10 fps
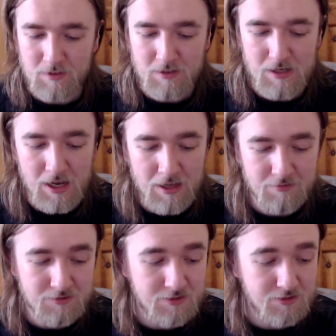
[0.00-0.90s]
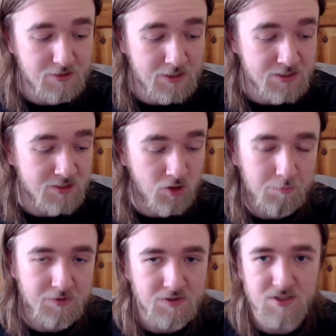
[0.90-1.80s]
And it's not
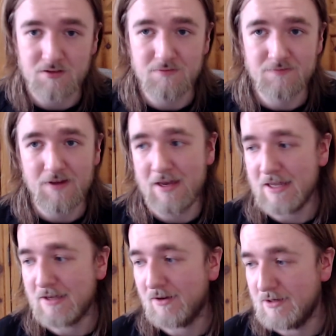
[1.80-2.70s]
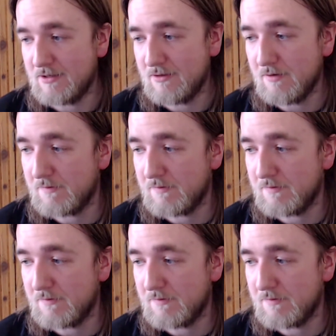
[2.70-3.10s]
because of any kind of